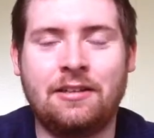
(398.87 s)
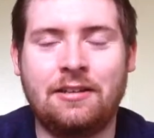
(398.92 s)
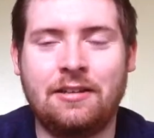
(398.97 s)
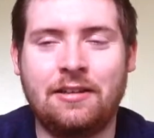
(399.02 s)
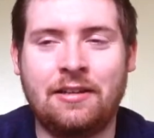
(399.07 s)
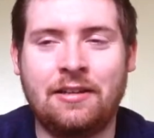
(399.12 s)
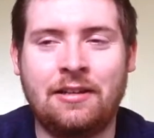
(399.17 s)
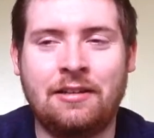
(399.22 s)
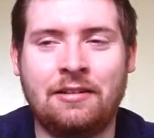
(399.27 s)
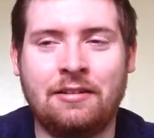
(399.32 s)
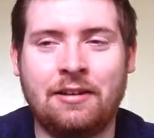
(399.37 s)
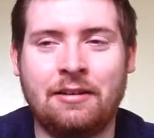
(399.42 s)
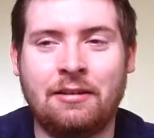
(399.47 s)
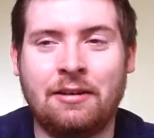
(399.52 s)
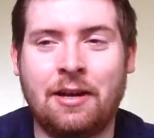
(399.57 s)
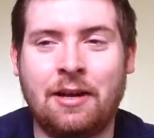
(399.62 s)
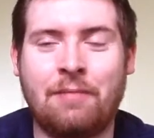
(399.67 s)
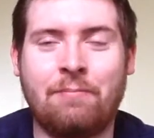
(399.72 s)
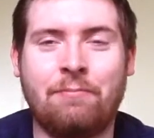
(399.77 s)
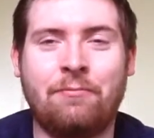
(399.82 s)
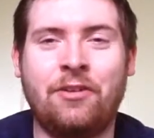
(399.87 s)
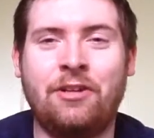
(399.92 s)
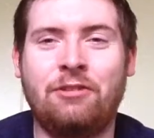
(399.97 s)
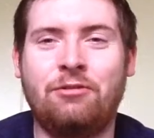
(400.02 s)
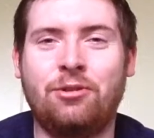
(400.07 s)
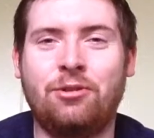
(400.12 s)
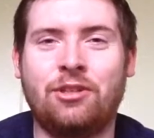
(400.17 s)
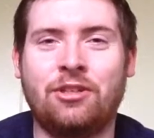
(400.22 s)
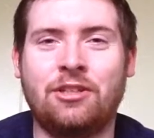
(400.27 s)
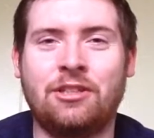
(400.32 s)
And like Vince
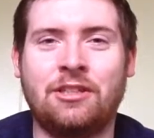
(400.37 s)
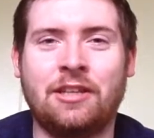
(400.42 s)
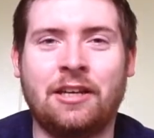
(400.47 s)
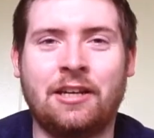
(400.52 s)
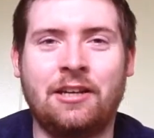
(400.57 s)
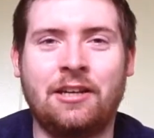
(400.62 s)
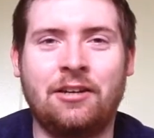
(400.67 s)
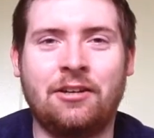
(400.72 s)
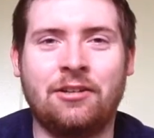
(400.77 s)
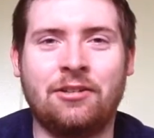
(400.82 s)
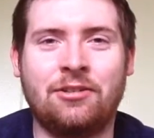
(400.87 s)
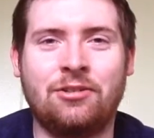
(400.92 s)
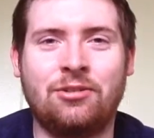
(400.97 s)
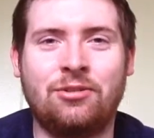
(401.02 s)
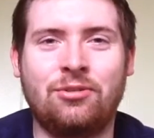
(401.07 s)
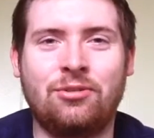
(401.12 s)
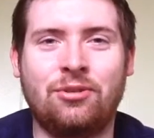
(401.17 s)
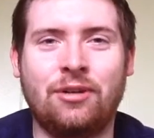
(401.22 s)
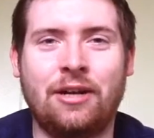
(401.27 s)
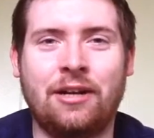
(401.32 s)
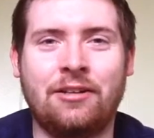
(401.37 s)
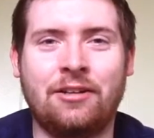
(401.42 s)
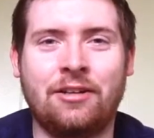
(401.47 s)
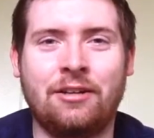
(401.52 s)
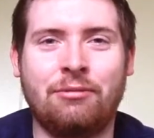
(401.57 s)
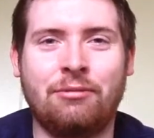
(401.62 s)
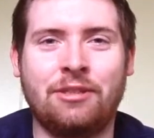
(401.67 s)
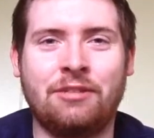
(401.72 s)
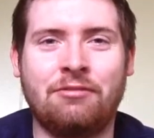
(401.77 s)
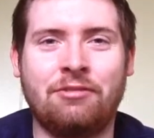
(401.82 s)
Russo just like you know threw it out there. He
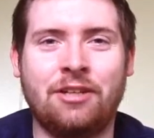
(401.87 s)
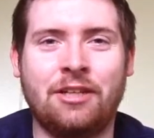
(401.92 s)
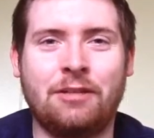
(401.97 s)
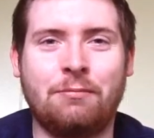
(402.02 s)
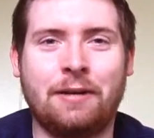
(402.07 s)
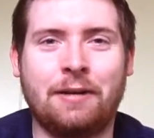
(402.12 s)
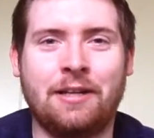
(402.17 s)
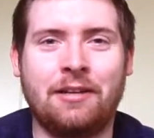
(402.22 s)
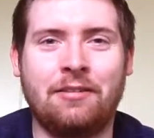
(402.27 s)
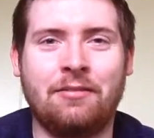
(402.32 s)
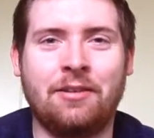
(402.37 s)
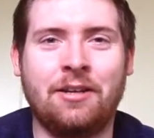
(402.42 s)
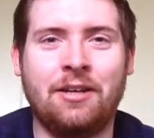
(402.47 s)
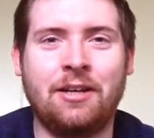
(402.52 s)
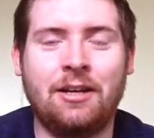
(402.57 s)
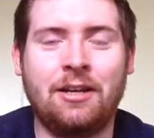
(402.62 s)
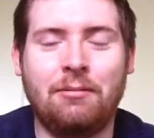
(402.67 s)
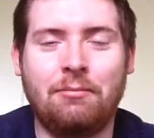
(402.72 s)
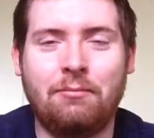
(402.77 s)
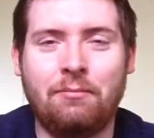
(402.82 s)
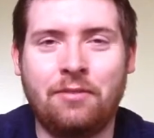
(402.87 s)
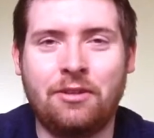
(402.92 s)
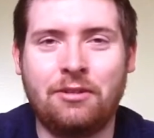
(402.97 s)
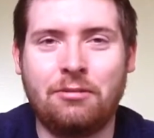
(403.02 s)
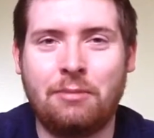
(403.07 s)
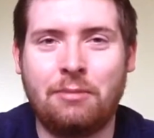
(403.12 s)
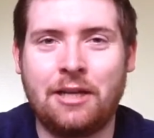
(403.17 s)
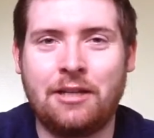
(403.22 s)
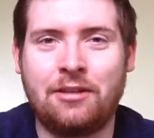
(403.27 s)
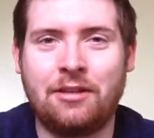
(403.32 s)
wasn't really expecting Mr.
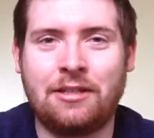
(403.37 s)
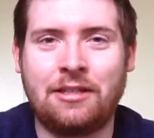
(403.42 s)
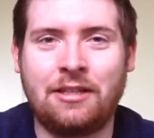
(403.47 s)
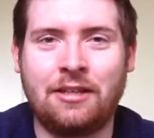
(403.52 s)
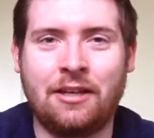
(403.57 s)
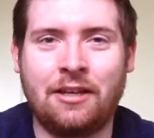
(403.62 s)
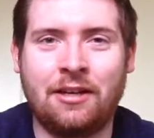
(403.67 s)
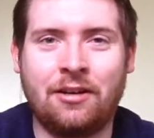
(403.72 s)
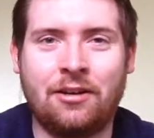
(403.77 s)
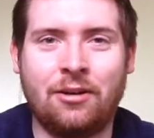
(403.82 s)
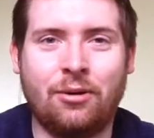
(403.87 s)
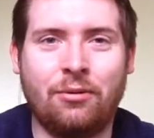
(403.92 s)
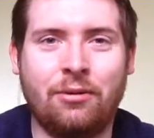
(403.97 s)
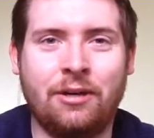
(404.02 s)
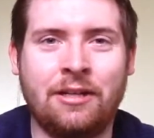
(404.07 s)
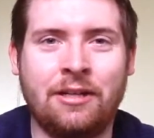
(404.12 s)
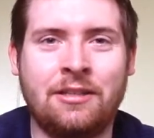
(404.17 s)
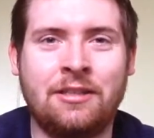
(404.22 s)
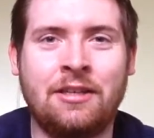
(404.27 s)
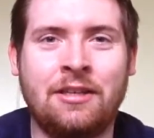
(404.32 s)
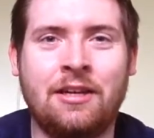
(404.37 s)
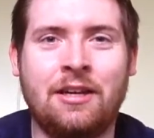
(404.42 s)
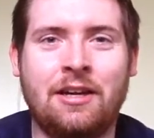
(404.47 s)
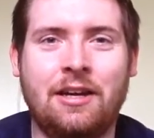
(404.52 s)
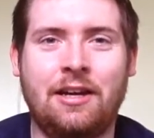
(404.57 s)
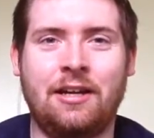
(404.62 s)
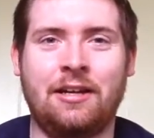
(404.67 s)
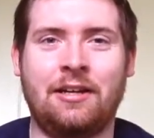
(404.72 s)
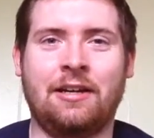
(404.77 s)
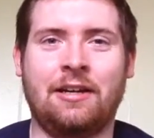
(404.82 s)
McMahon to actually like go with it.
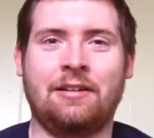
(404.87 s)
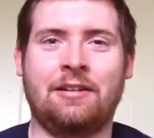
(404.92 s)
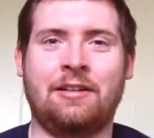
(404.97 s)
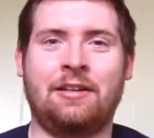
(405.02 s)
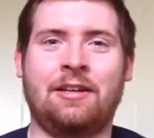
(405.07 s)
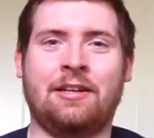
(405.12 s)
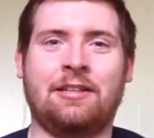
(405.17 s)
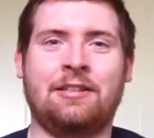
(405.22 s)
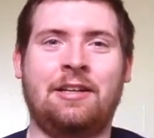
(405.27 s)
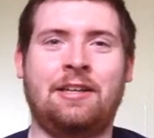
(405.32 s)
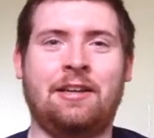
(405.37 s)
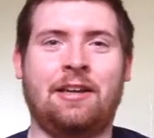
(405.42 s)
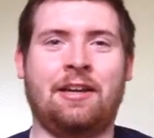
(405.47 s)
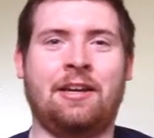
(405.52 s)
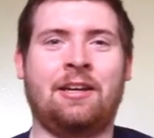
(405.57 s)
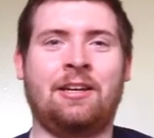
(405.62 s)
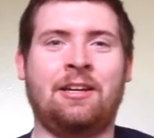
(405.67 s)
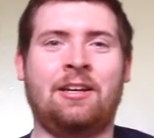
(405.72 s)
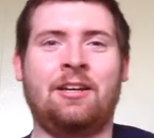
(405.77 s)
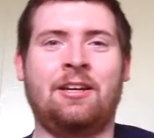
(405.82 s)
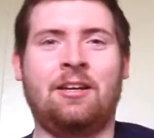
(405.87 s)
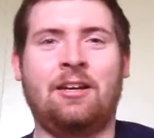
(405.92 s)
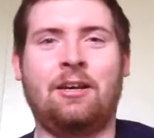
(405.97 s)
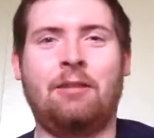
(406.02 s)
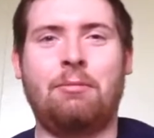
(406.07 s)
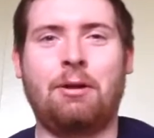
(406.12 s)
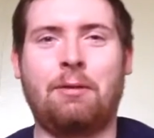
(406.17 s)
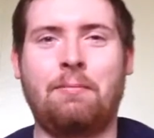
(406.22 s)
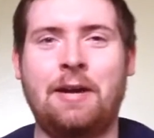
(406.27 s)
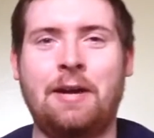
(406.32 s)
And that, the next day, like
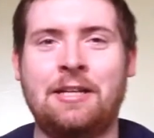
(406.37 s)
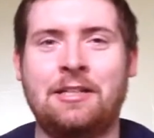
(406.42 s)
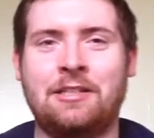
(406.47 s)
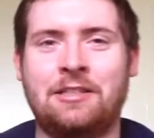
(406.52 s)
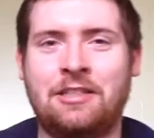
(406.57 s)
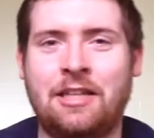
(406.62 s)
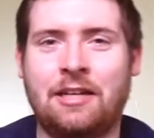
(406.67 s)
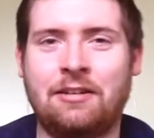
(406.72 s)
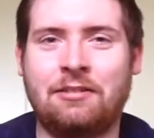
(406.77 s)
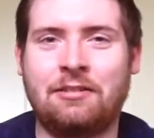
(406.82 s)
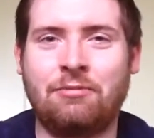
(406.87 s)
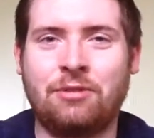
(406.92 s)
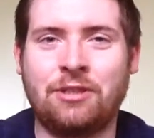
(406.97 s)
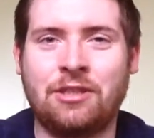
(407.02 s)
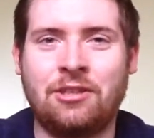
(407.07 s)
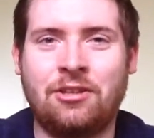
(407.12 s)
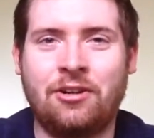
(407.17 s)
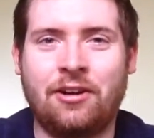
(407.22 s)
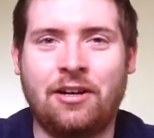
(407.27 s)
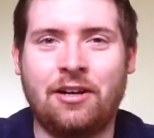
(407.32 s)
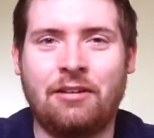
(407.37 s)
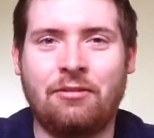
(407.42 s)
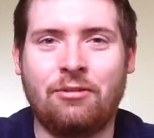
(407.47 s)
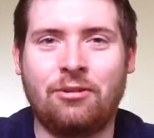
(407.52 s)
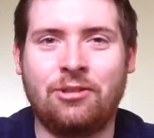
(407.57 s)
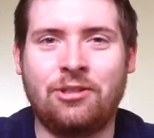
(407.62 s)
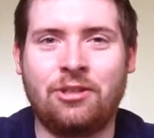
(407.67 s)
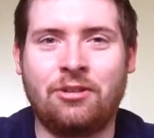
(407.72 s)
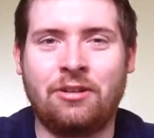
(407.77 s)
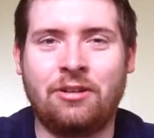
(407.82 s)
McMahon just wasn't talking to
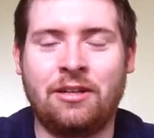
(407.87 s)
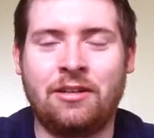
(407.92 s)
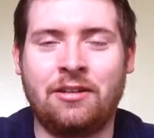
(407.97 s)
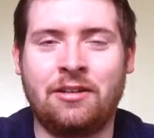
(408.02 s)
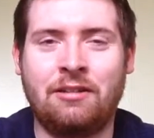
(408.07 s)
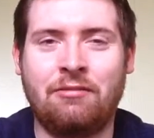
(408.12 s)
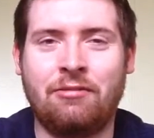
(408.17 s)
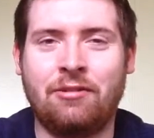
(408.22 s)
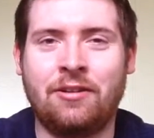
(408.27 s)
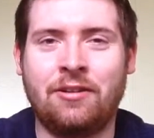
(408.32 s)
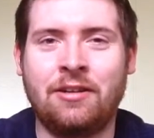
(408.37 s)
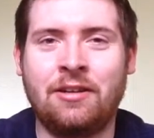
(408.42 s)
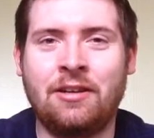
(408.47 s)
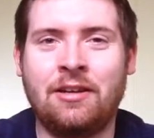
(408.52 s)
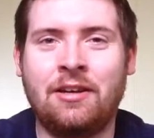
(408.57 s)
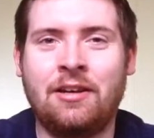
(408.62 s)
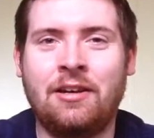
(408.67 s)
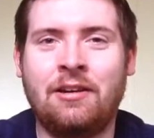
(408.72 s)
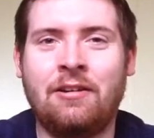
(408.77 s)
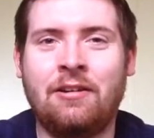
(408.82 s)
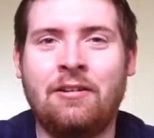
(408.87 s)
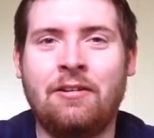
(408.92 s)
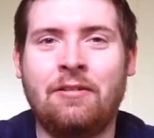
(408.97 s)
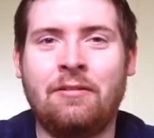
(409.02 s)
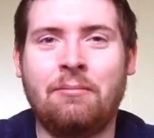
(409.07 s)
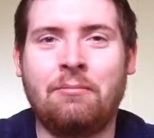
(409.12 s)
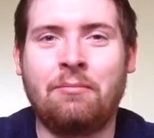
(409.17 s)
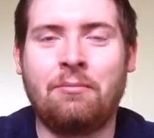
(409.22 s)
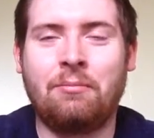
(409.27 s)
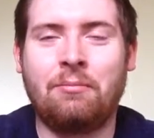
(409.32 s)
Russo, and then he
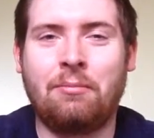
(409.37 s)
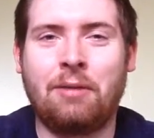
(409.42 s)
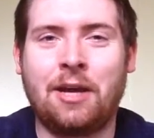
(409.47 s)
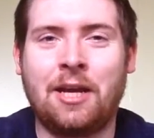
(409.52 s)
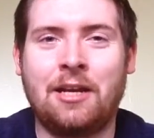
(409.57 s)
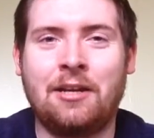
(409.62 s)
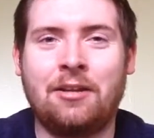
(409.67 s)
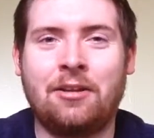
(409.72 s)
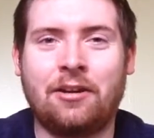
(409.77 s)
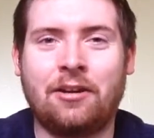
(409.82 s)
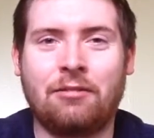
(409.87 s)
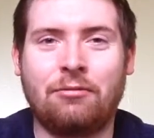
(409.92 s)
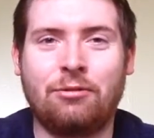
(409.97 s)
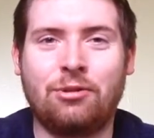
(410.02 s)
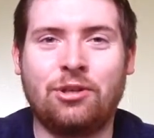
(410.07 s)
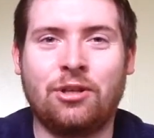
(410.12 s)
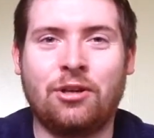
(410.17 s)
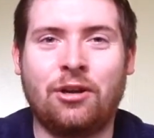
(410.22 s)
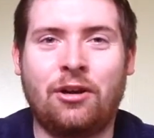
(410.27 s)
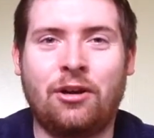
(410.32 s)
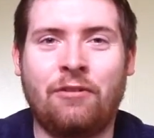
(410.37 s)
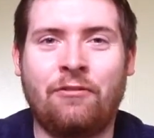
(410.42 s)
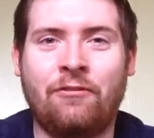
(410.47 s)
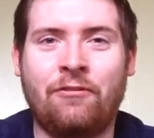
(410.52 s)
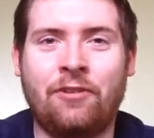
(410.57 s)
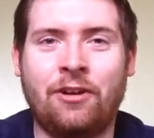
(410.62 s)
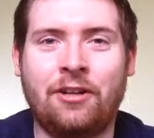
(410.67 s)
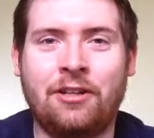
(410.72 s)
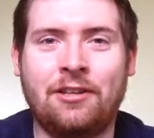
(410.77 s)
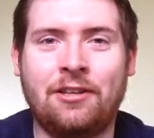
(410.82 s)
McMahon didn't talk to Russo at all
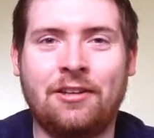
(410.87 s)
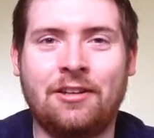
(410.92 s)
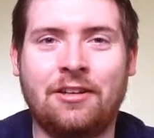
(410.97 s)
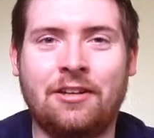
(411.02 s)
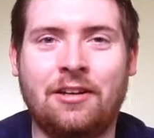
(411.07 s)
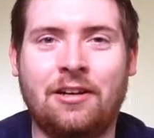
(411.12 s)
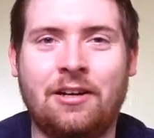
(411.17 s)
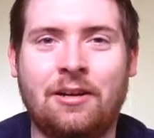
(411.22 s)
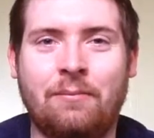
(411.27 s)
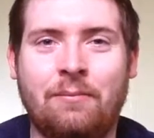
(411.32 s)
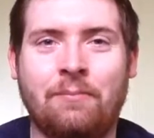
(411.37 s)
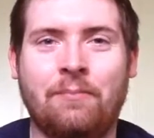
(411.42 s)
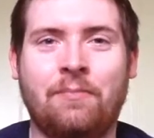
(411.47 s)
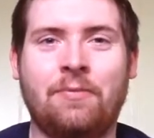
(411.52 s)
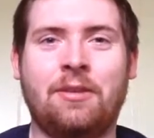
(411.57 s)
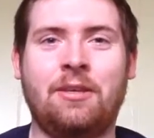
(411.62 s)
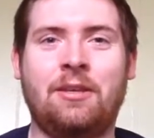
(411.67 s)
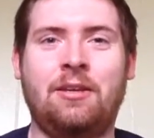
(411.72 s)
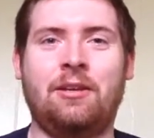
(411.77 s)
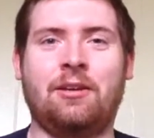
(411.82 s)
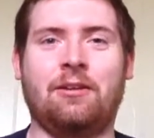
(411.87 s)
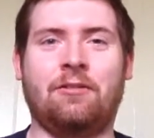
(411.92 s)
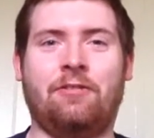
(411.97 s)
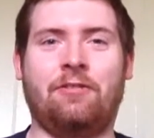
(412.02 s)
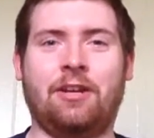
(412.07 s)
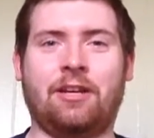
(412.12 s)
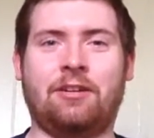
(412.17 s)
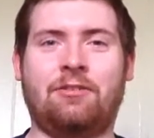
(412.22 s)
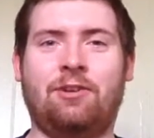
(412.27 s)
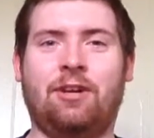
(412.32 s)
until um, you know for the
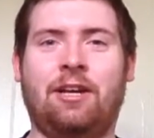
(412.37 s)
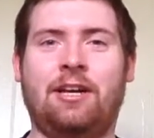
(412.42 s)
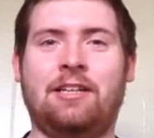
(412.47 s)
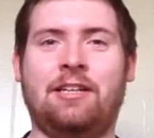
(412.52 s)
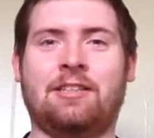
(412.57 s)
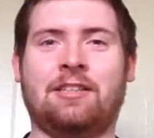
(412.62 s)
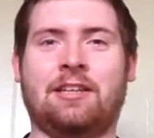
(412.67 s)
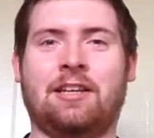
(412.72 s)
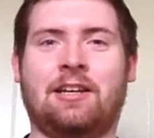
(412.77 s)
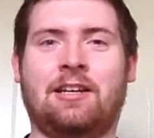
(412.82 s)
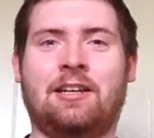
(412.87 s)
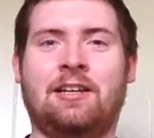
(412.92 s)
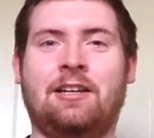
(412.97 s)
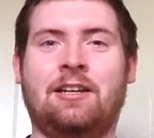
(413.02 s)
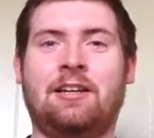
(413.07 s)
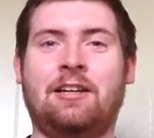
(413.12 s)
next few days. Like,